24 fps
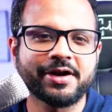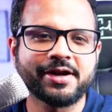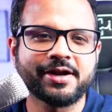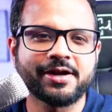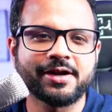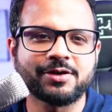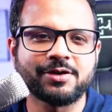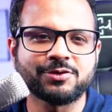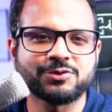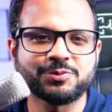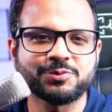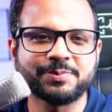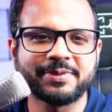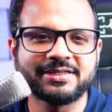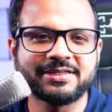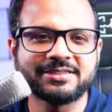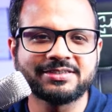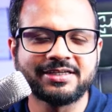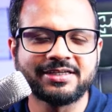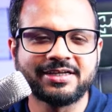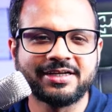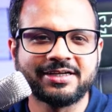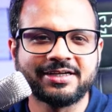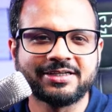
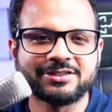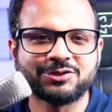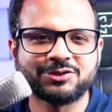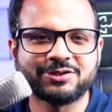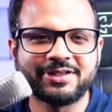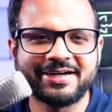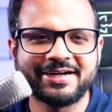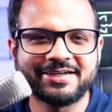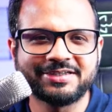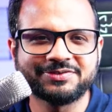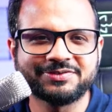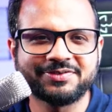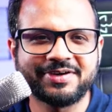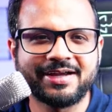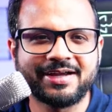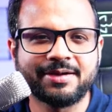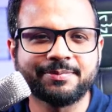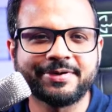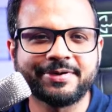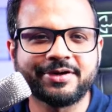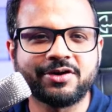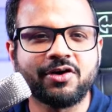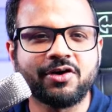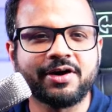announcements. So that is why I'm
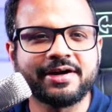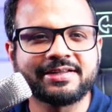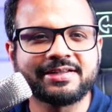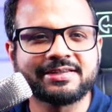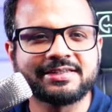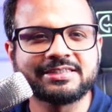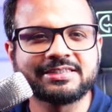recording this